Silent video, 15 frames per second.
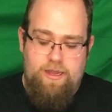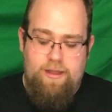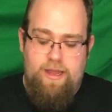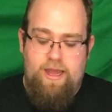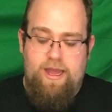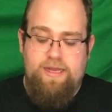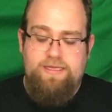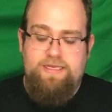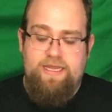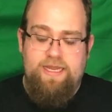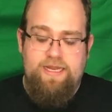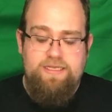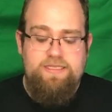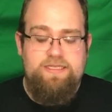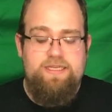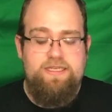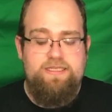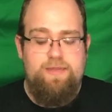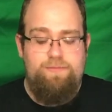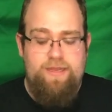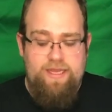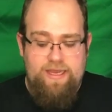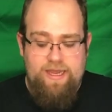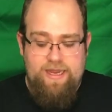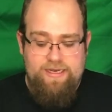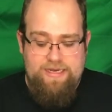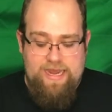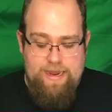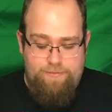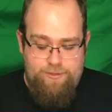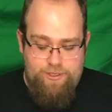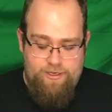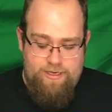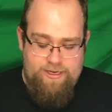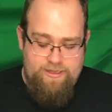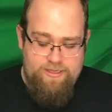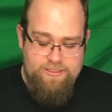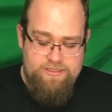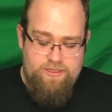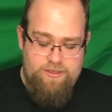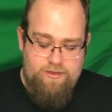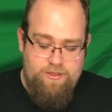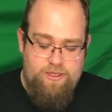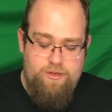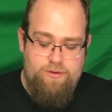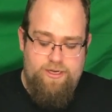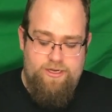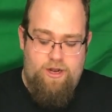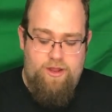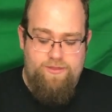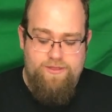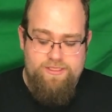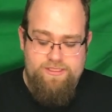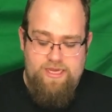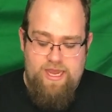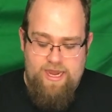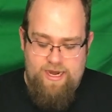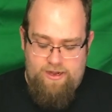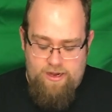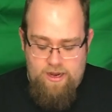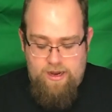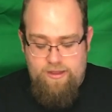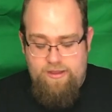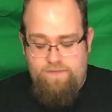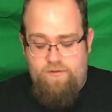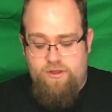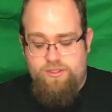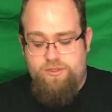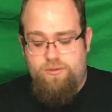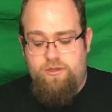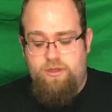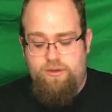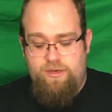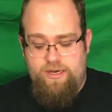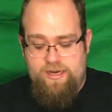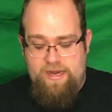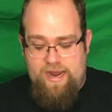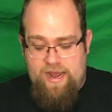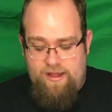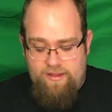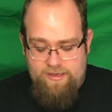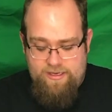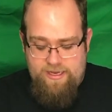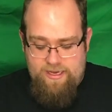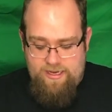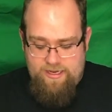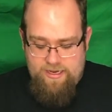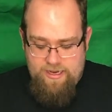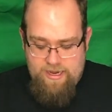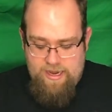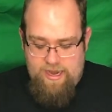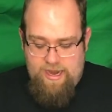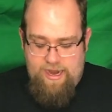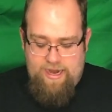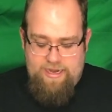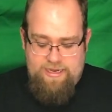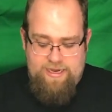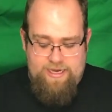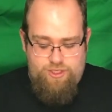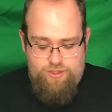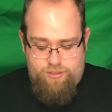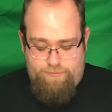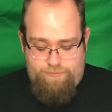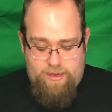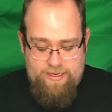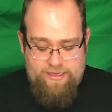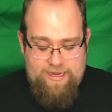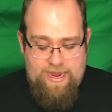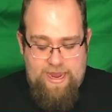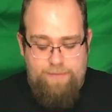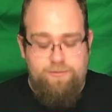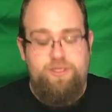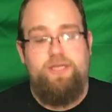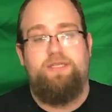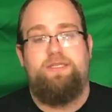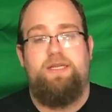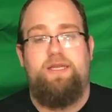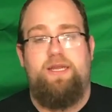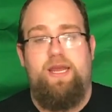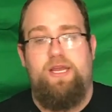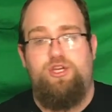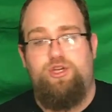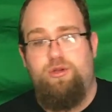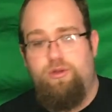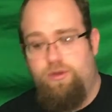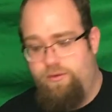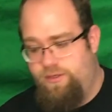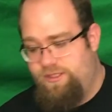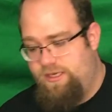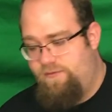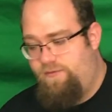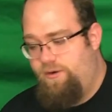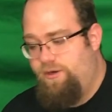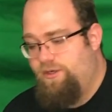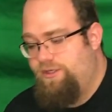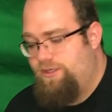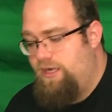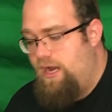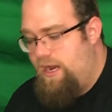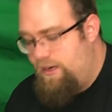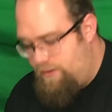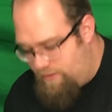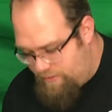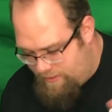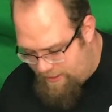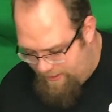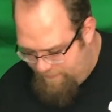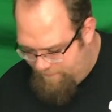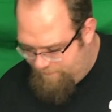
a Dean's to Tamiya adapter in this little unit on the side. They've also included an Allen key and an extra butt cap just in case you lose it for your stock, okay?